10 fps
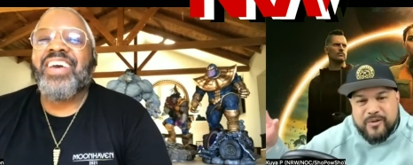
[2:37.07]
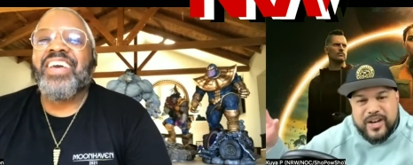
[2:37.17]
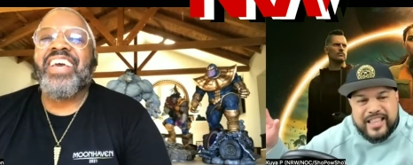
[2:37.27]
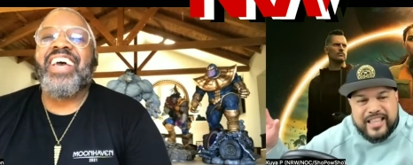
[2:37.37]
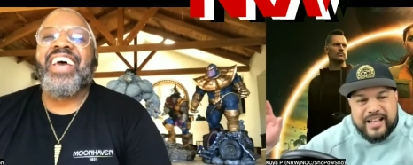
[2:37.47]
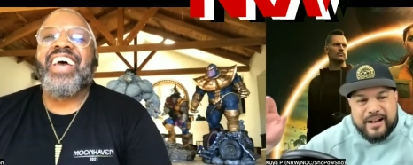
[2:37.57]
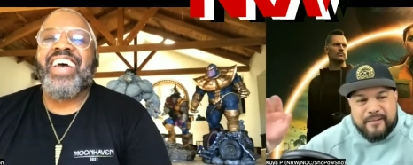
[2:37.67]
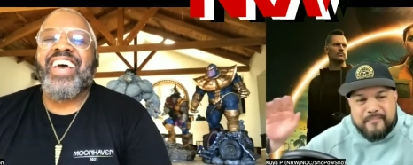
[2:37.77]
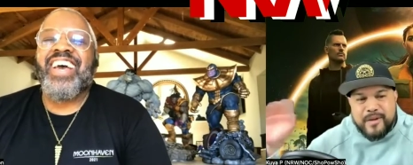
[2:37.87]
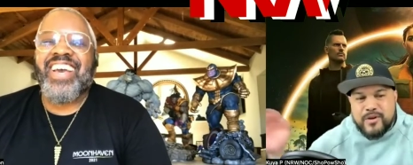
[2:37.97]
Speaker 1: with
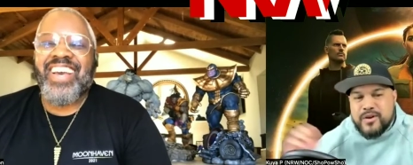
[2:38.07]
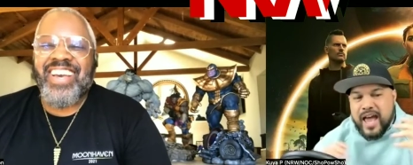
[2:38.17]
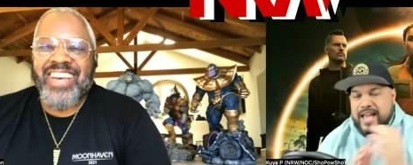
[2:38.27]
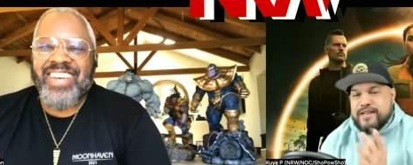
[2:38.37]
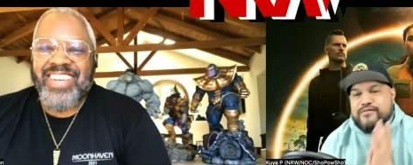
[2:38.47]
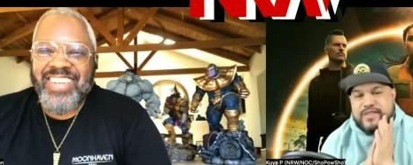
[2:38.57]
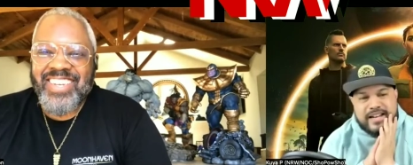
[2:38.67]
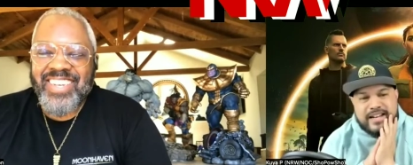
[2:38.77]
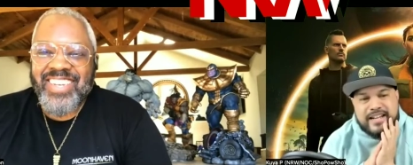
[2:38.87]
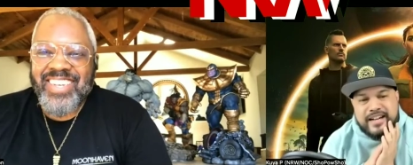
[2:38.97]

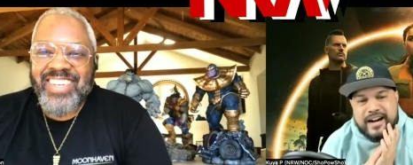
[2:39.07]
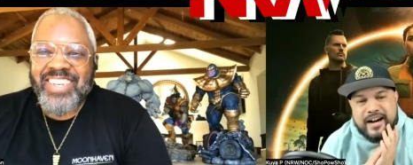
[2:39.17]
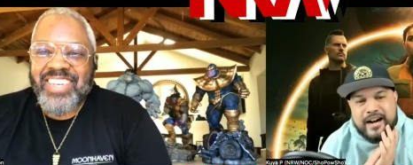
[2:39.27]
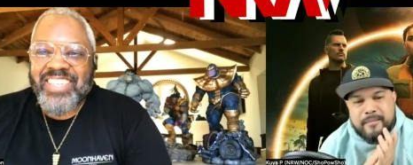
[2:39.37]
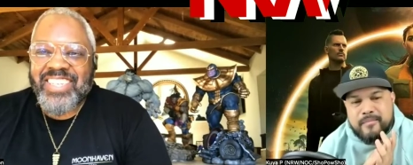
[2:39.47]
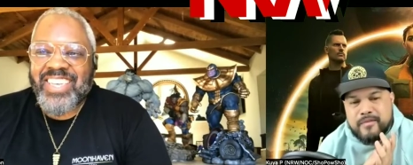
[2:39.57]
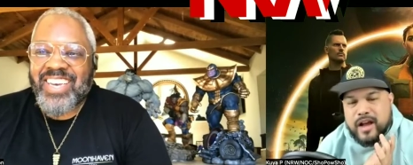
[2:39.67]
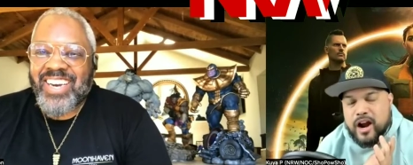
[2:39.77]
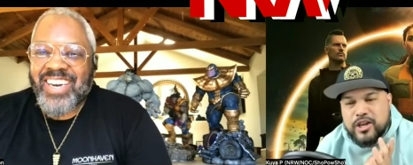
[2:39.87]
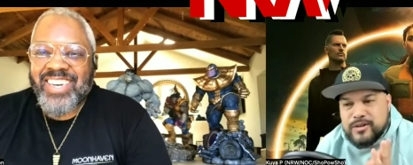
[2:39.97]
Moonhaven. Um,
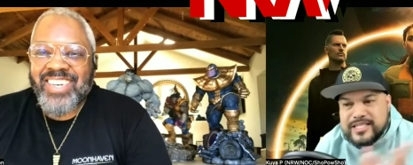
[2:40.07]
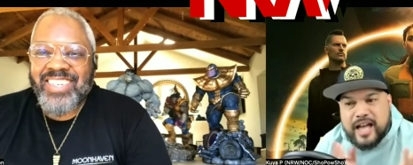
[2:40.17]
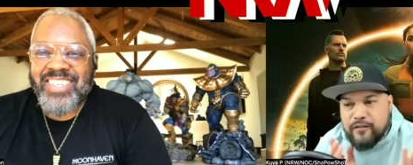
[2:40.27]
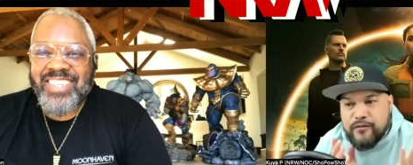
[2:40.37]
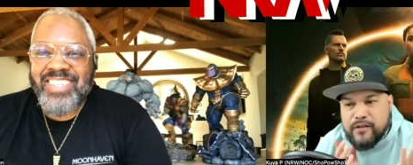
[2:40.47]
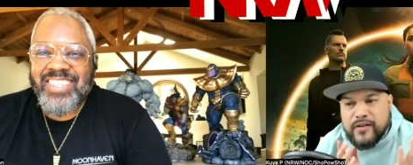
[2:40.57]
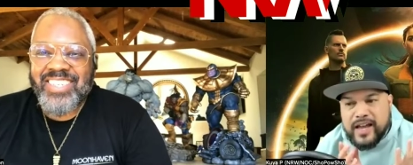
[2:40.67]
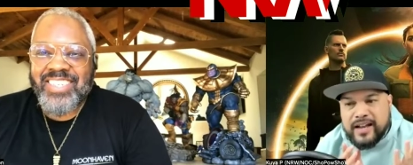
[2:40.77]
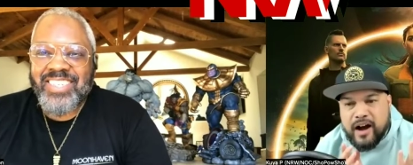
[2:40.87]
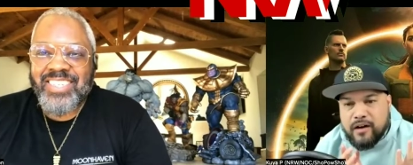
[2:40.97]
Are you a sci-fi
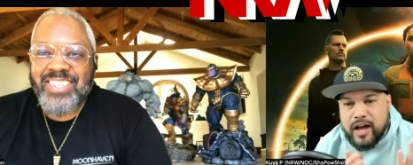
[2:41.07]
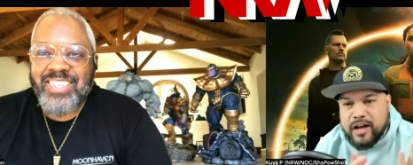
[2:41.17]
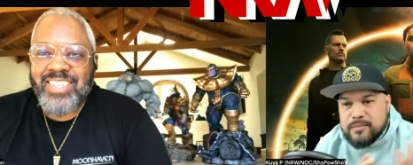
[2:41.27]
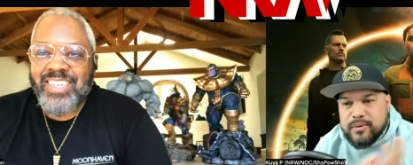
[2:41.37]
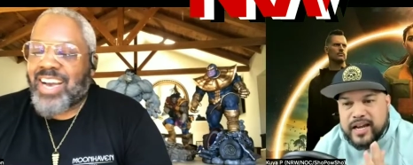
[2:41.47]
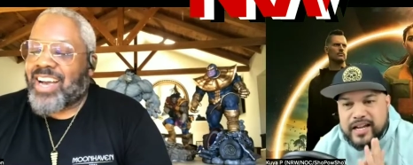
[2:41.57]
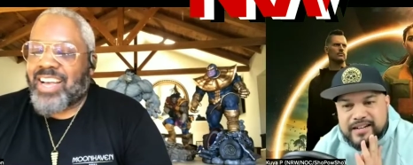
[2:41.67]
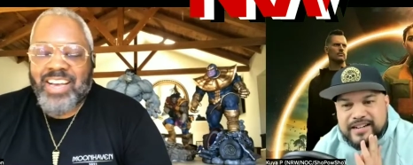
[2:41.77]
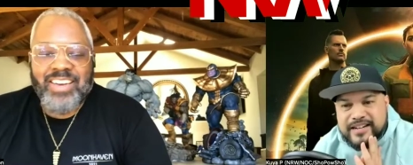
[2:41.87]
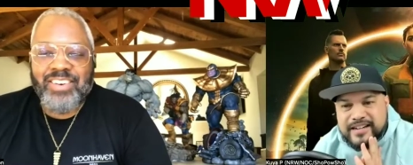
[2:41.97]
fan out, out the break?
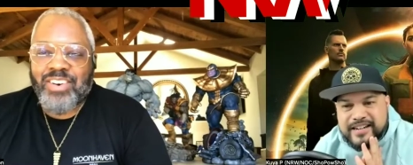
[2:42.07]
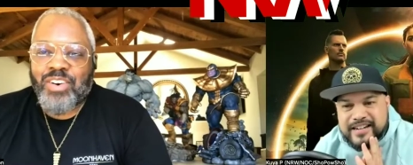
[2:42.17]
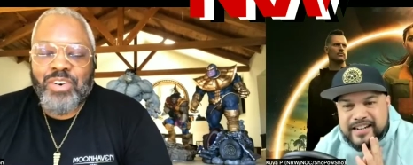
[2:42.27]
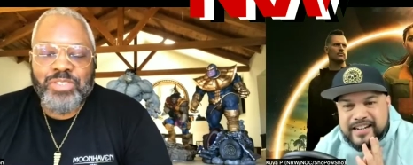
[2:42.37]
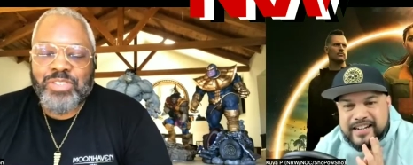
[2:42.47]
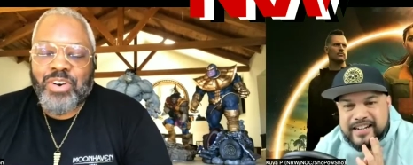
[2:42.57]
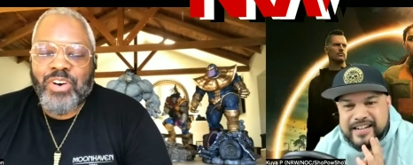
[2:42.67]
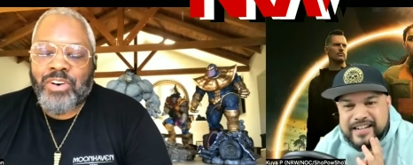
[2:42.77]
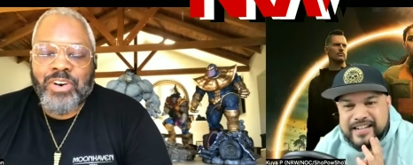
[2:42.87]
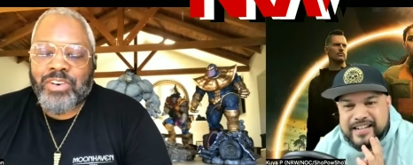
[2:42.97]
Speaker 2: Also,
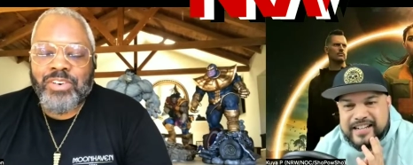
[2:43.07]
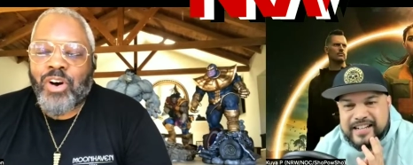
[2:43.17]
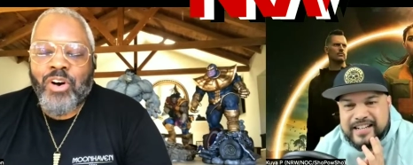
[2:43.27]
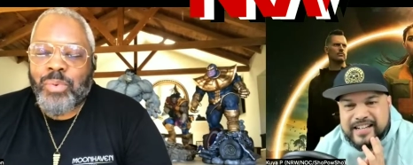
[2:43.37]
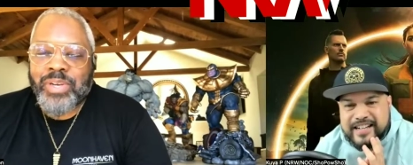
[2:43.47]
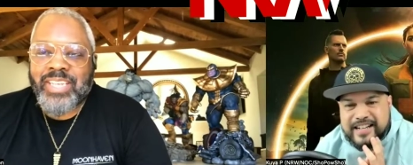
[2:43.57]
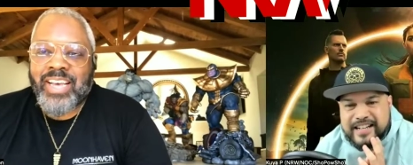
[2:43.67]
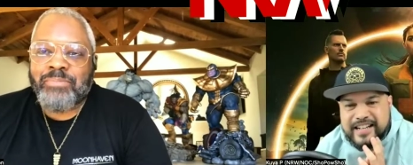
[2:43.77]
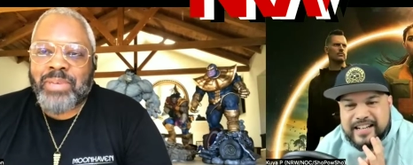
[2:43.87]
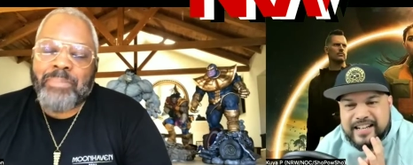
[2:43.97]
uh, always
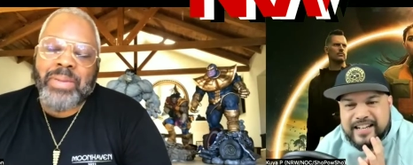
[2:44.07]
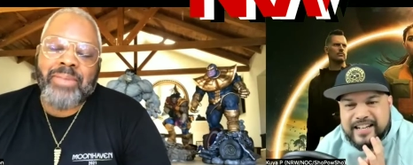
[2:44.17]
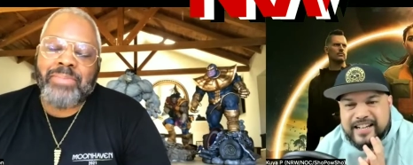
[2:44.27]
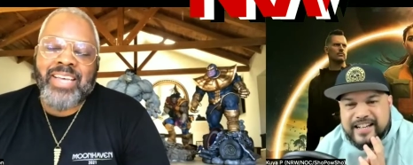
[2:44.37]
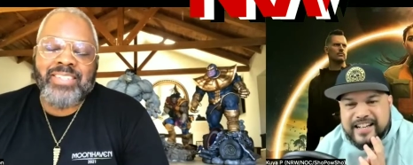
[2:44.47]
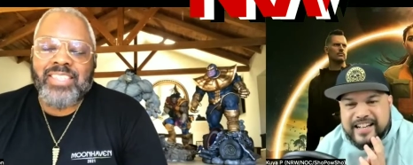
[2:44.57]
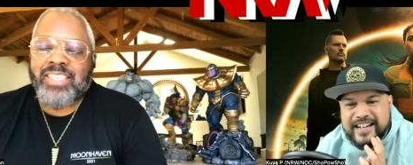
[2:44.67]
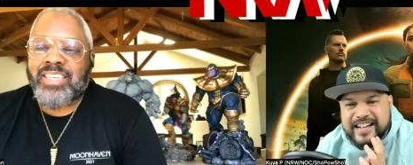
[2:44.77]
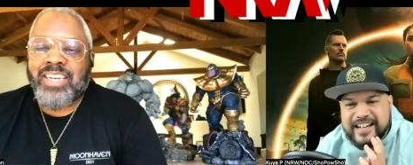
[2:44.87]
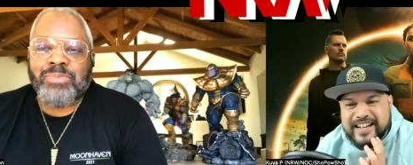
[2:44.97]
have. I mean, I, as a
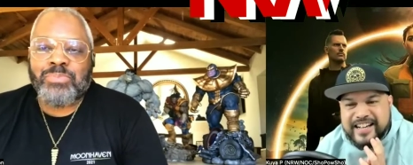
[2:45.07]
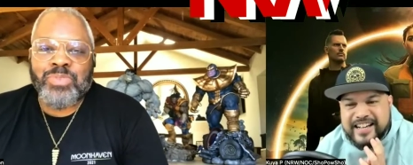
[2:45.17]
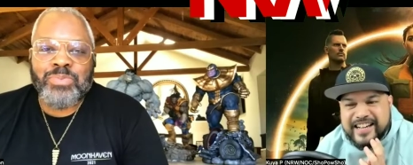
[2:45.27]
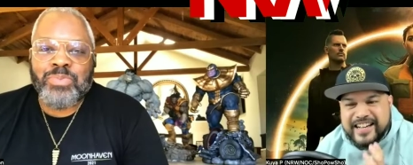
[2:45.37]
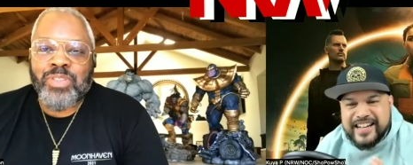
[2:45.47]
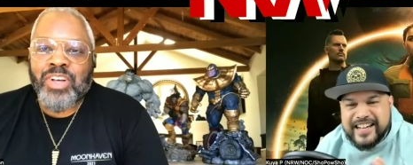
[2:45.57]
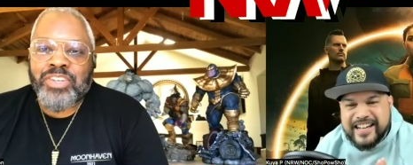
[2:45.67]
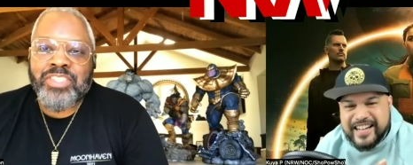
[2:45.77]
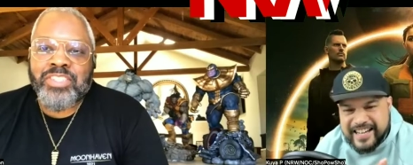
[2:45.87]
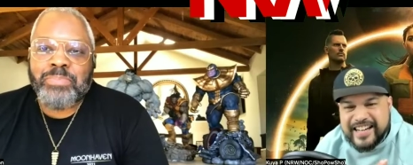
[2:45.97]
kid, I was
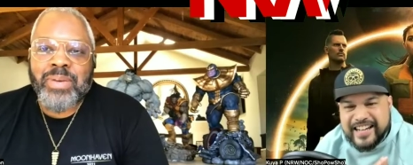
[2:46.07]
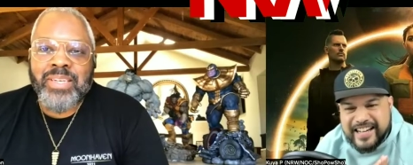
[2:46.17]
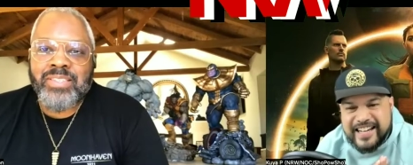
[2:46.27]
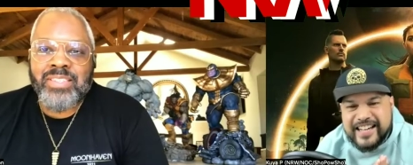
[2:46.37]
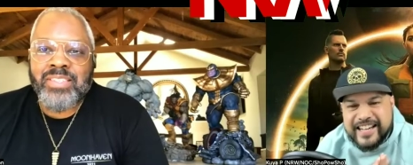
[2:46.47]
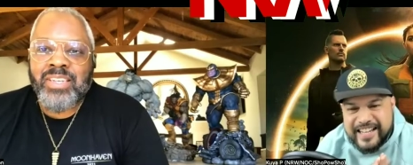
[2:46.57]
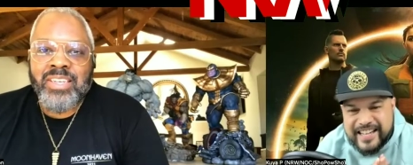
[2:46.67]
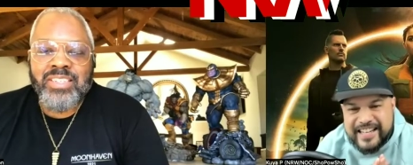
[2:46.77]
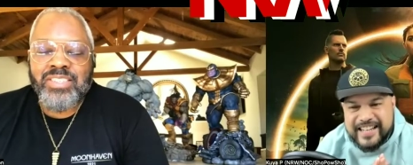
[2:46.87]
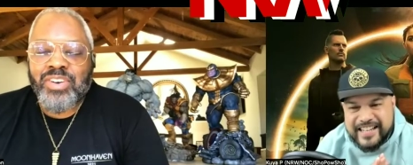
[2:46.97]
lost in space and
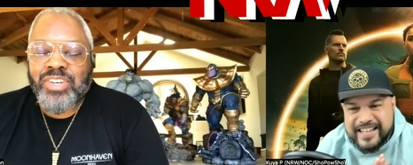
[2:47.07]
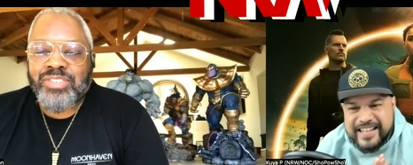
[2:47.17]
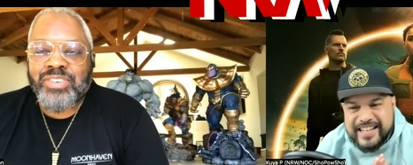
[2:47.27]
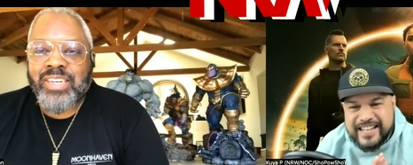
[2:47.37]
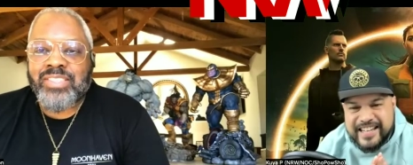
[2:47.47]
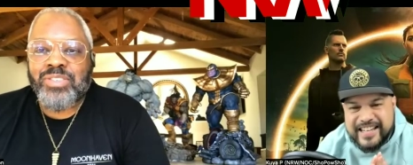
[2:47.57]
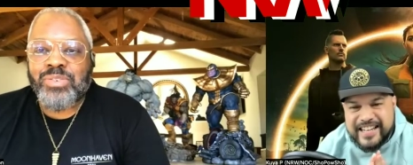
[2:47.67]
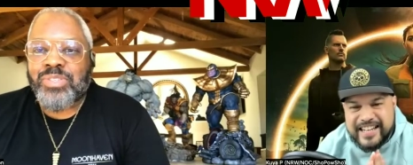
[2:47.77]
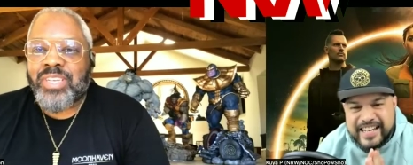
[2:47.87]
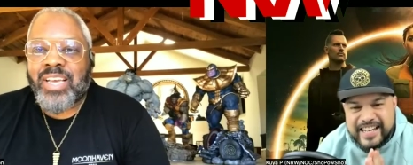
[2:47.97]
Star Trek. So